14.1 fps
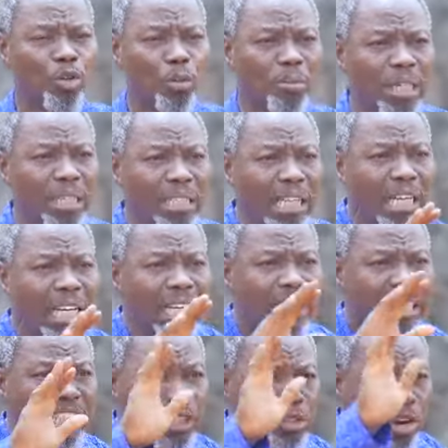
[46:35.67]
So you mean
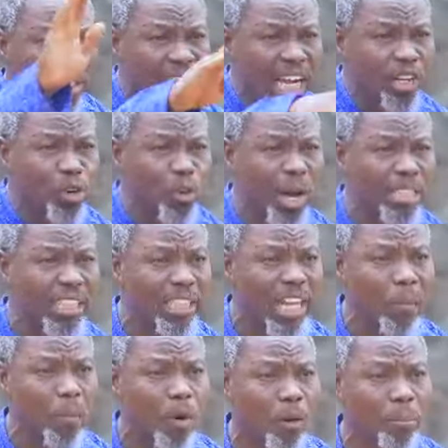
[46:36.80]
she did not tell you
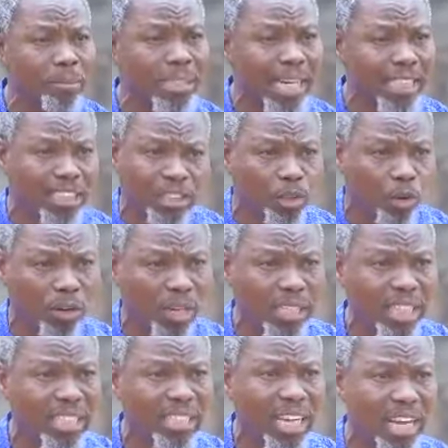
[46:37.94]
when she came home that she
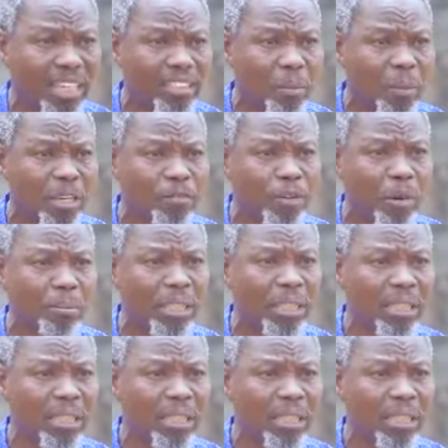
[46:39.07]
collected the money